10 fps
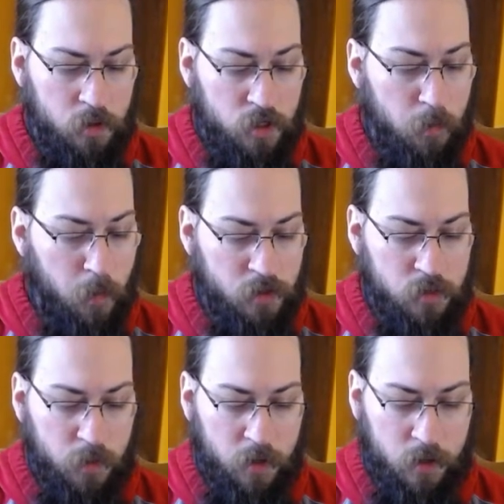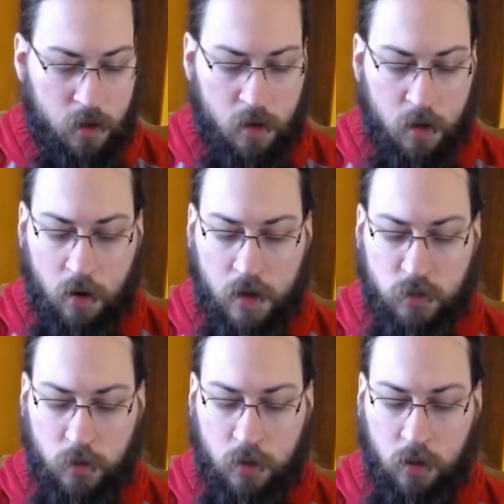She must be. Her eyes
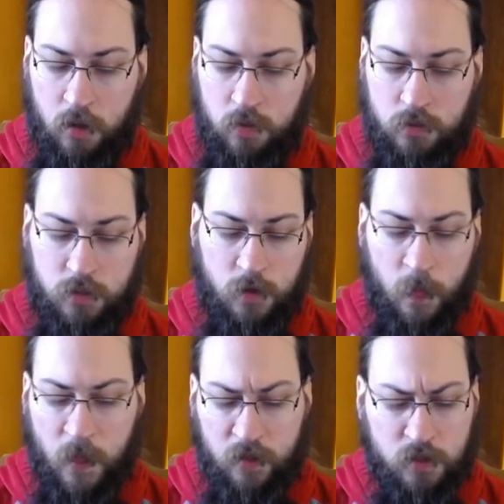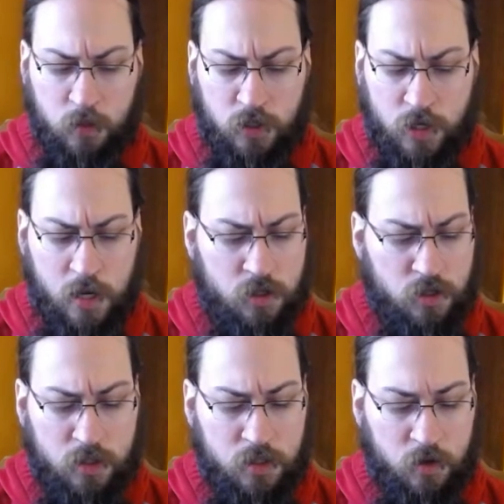were closed. There was no change
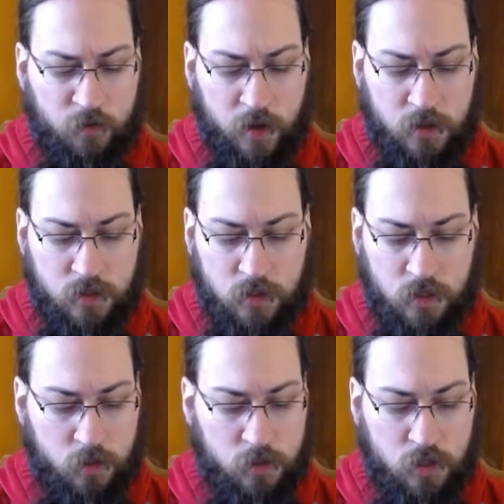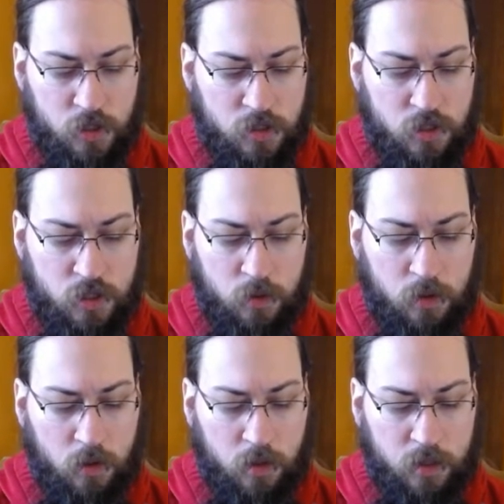in the dear face. She was just as she would
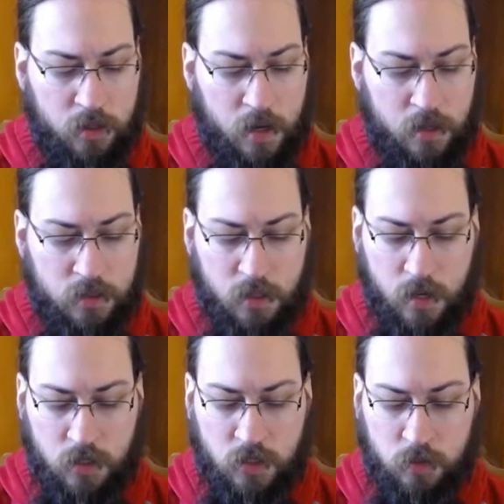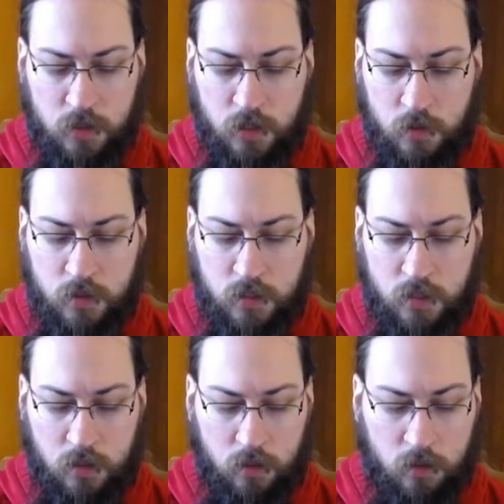look, and yet, and she was so
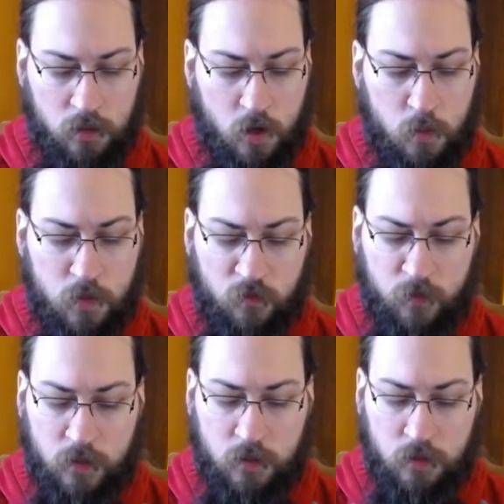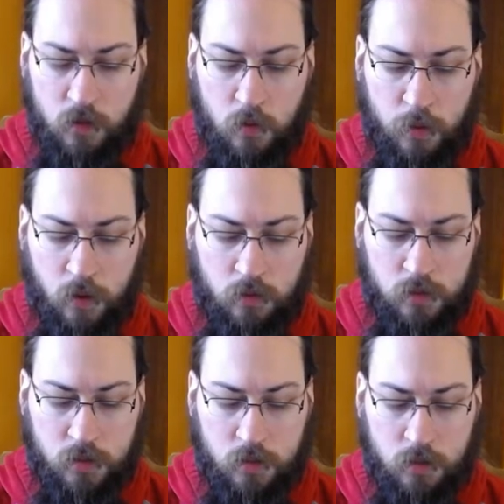still. No movement, no
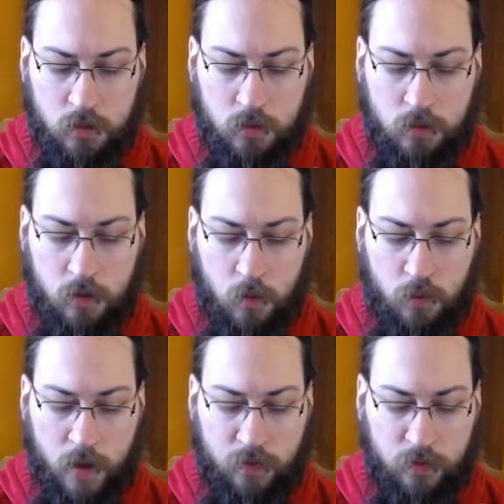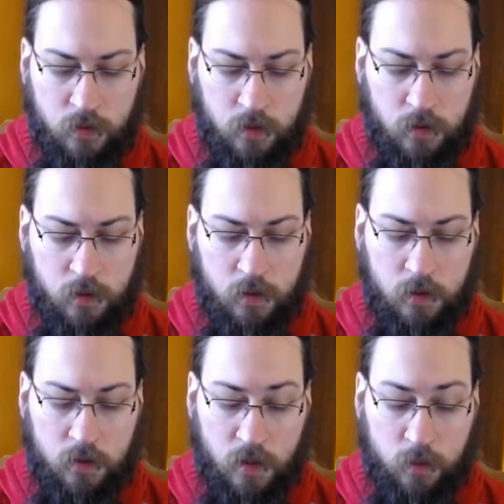pulse, no breath.
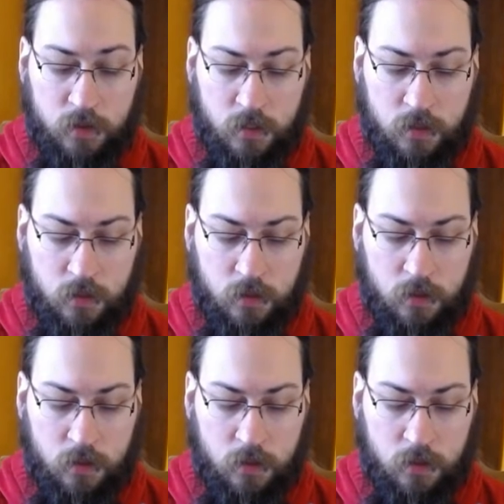That was it.